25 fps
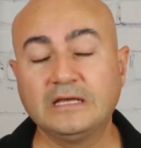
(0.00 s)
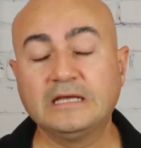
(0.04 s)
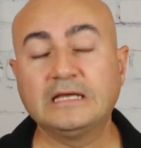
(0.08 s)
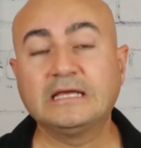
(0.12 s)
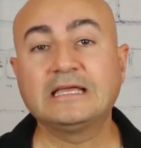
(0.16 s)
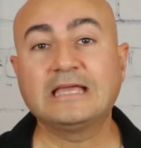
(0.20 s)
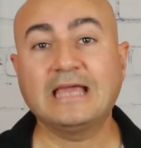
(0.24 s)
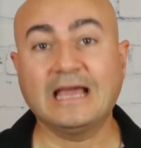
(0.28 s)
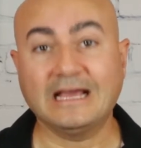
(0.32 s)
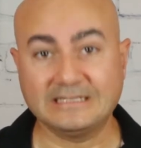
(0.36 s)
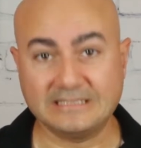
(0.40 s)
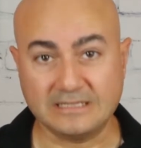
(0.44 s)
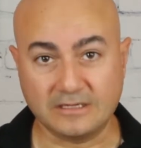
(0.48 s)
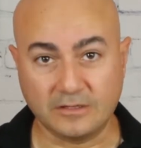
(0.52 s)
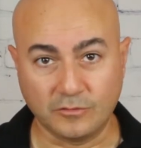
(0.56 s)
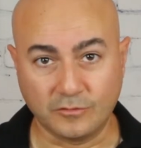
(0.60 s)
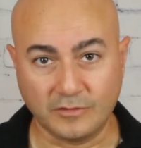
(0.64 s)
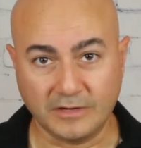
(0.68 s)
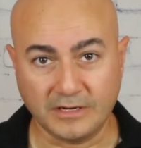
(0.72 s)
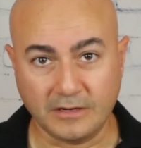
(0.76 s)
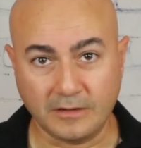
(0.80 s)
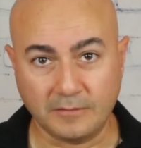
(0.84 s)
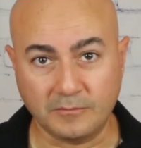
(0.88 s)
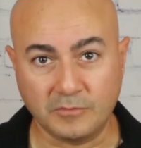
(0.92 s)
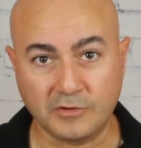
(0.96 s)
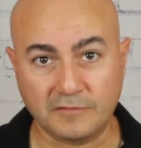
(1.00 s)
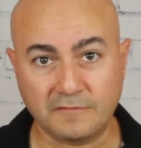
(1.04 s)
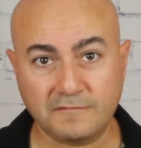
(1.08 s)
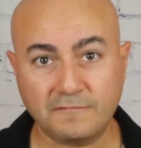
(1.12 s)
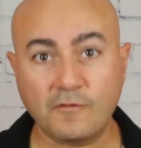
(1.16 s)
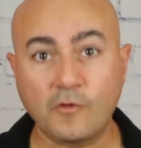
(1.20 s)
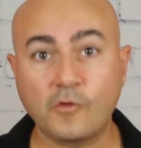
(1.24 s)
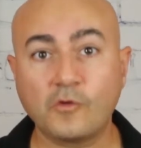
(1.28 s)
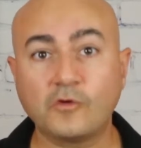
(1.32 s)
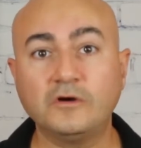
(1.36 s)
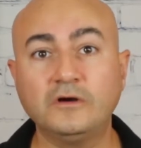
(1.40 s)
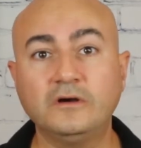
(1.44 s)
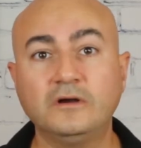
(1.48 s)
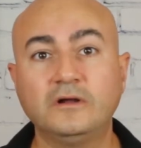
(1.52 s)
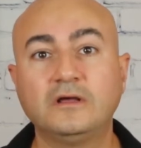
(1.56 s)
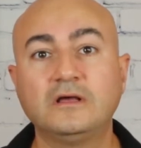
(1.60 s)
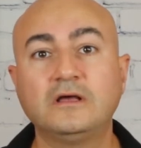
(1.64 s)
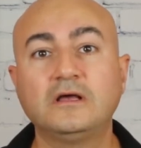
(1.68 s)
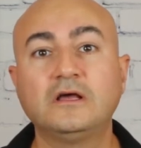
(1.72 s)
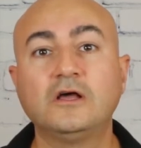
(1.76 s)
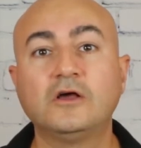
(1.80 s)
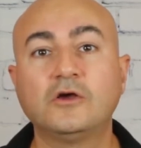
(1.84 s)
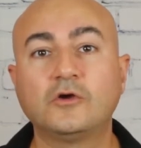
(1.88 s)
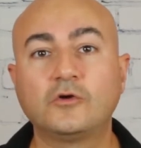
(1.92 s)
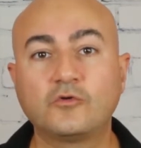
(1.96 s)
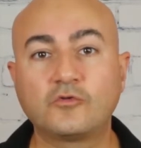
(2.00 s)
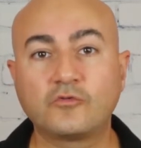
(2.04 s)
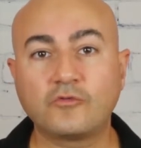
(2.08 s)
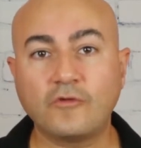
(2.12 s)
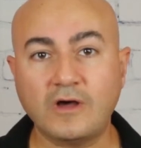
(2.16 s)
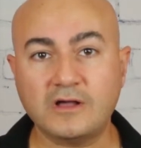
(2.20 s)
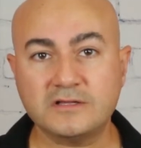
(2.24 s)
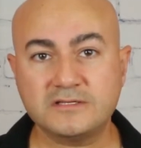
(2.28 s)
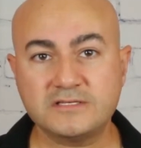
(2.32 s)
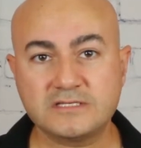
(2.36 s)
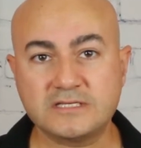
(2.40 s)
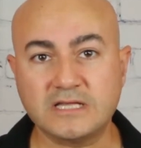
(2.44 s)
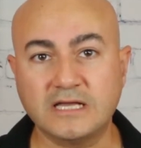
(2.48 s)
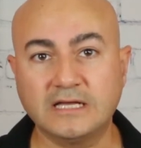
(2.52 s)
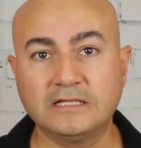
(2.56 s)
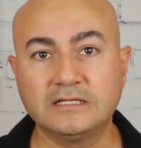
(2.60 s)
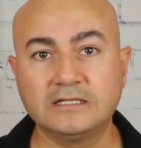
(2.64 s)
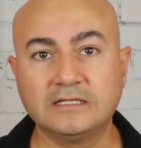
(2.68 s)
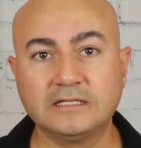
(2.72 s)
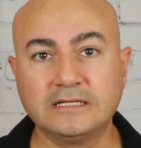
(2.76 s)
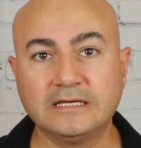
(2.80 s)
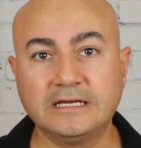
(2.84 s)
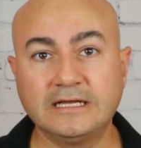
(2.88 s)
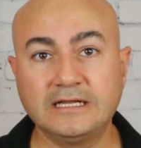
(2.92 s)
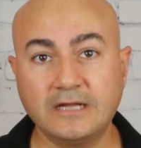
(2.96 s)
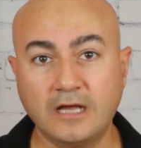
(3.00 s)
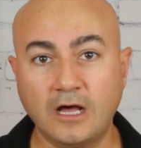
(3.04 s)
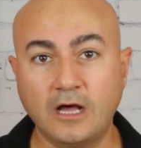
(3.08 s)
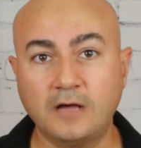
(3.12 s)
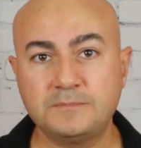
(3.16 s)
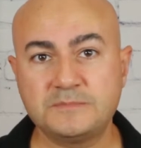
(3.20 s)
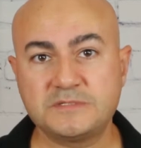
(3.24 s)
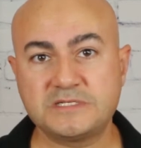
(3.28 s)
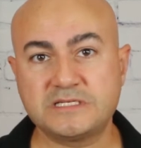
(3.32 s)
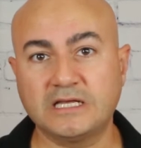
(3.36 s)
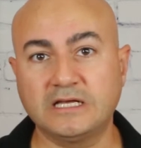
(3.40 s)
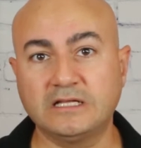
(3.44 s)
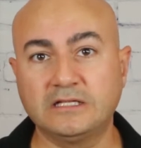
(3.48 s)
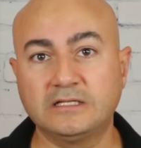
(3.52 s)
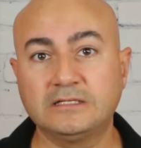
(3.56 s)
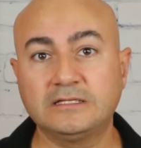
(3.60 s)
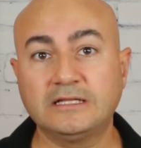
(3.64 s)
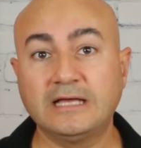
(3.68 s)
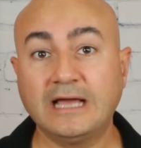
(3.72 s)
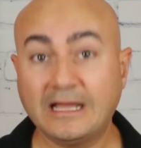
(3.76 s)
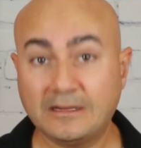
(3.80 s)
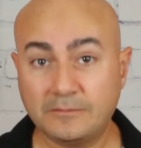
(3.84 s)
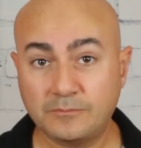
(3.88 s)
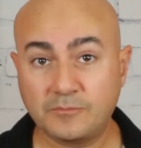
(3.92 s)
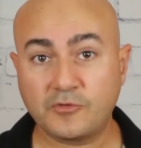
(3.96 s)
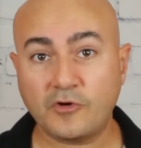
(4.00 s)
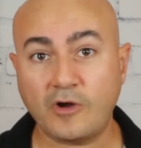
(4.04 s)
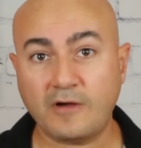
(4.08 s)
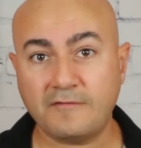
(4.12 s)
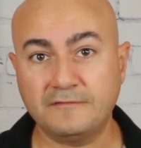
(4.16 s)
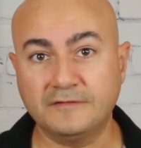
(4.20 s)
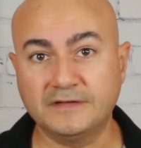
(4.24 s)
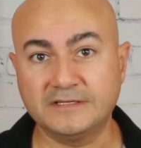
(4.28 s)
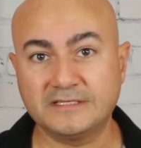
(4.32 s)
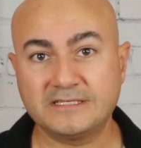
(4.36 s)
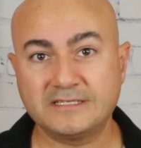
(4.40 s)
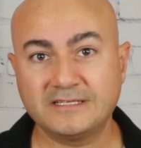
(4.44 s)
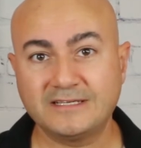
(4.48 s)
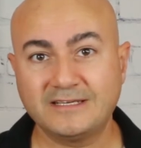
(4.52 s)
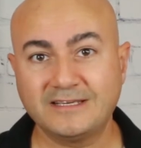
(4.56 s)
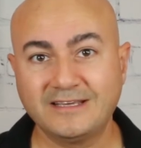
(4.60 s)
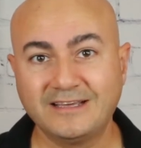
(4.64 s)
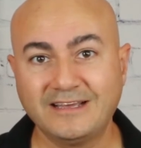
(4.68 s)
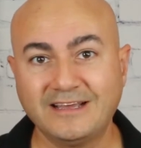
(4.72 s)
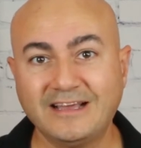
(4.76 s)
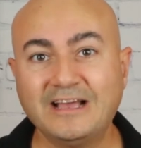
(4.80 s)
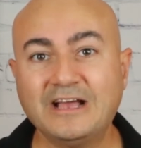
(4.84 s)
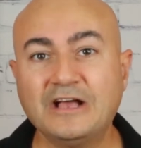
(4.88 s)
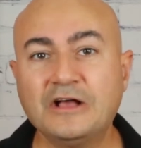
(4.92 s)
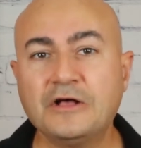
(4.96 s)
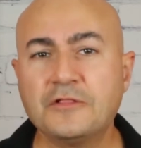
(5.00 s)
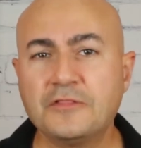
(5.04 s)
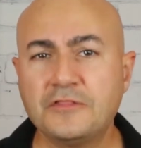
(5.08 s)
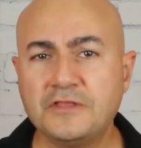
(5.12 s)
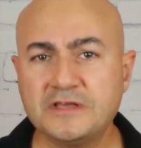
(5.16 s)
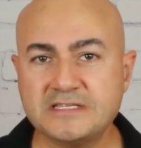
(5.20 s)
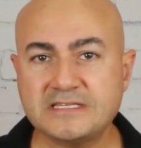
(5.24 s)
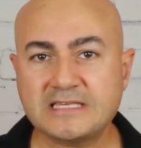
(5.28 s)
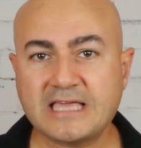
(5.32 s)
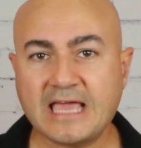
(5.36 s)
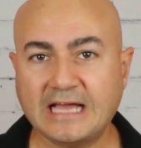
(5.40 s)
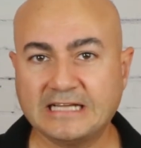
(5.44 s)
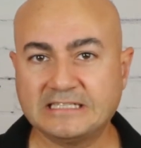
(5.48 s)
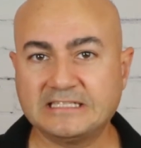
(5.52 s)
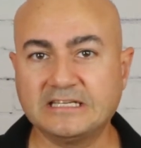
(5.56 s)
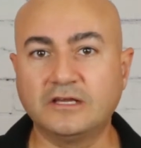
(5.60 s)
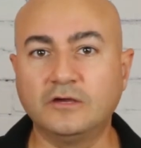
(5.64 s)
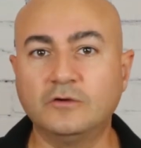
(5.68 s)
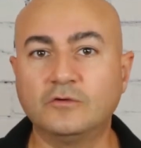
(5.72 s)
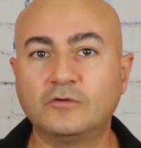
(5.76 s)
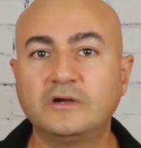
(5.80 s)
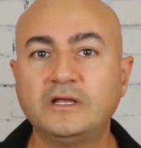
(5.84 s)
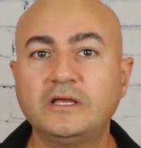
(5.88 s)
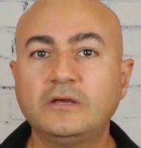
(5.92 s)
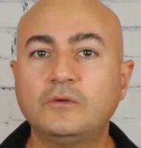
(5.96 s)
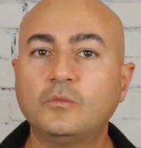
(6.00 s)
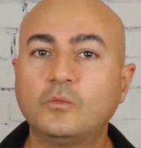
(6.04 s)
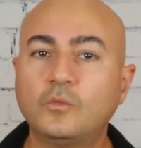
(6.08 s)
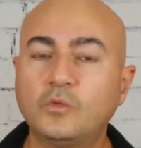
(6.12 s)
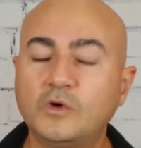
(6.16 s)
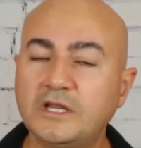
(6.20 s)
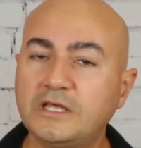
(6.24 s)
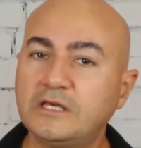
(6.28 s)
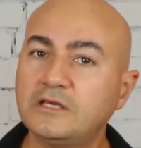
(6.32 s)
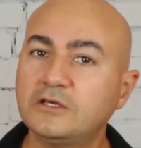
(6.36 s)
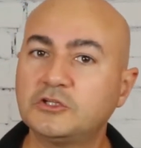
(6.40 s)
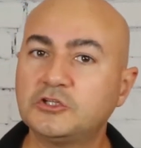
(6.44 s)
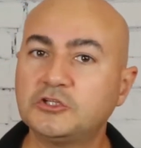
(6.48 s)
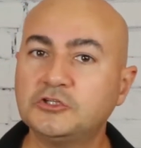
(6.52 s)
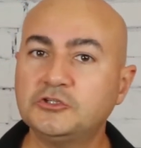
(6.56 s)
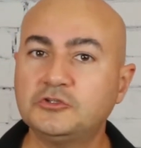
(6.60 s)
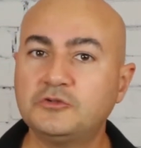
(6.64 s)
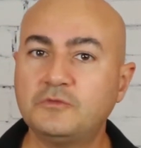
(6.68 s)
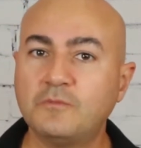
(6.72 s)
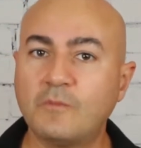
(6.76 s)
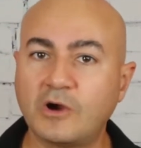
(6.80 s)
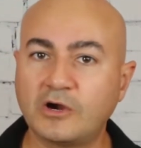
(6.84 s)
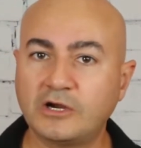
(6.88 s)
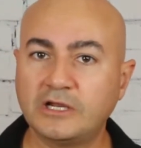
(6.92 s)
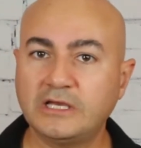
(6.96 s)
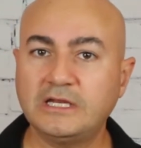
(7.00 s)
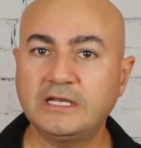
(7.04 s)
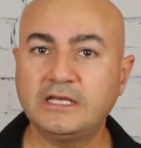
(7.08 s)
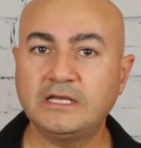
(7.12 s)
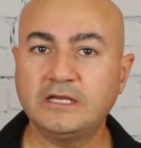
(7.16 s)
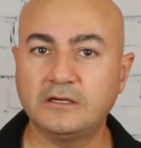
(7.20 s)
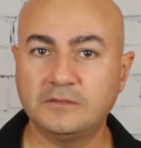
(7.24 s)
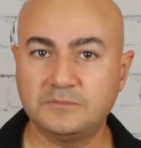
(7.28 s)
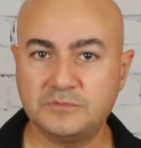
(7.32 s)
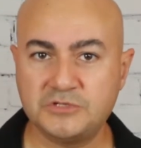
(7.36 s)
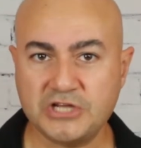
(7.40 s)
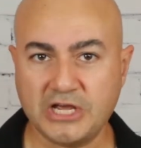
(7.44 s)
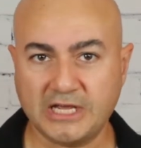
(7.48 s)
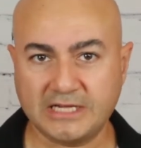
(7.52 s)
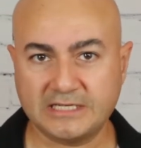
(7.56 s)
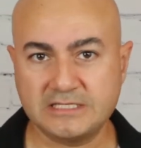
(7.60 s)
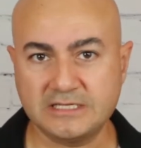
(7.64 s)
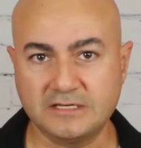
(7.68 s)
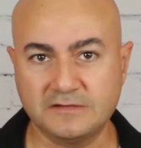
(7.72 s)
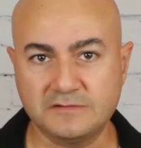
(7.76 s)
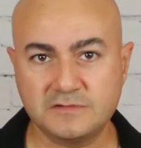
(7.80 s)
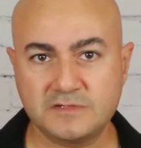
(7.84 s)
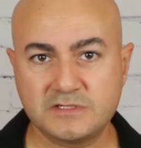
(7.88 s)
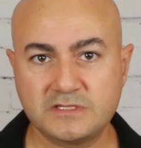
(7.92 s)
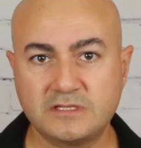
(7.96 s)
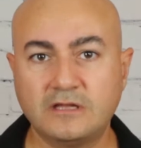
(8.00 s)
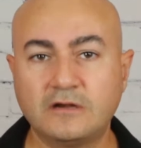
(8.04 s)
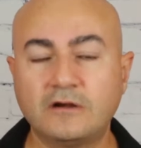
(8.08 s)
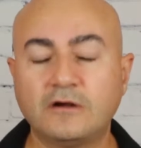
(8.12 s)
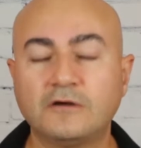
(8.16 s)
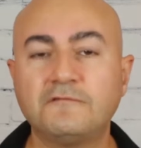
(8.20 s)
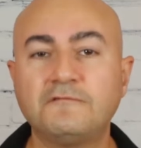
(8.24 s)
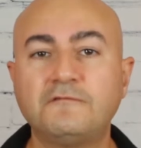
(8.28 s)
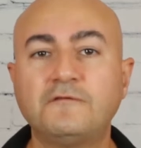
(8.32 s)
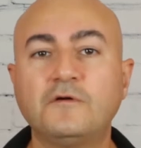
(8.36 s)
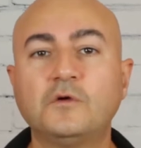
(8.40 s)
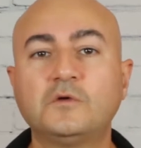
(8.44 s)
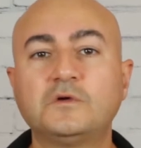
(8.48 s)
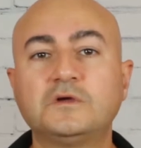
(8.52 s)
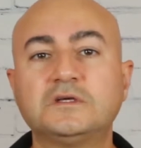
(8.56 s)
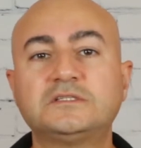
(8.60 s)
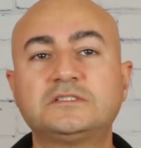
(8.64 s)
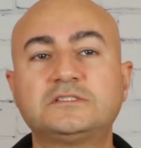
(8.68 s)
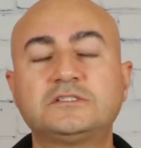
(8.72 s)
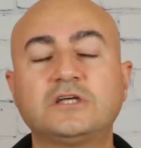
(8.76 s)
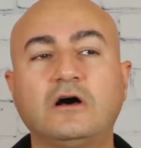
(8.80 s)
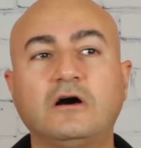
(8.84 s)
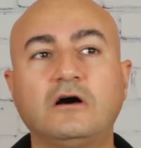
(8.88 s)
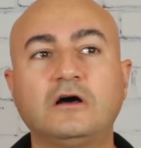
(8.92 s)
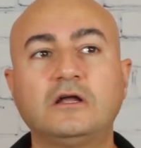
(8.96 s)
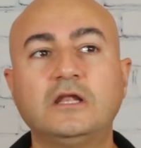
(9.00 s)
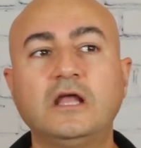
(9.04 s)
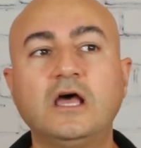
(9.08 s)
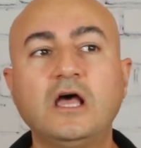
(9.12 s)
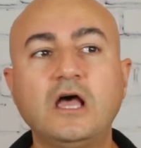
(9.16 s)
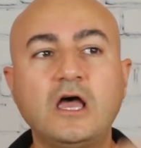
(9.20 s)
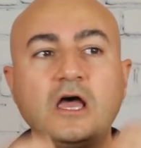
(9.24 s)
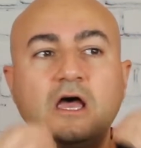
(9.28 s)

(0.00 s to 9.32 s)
Category number 4, cross-sell and upsell and profit. This category would include marketing objectives that are focused on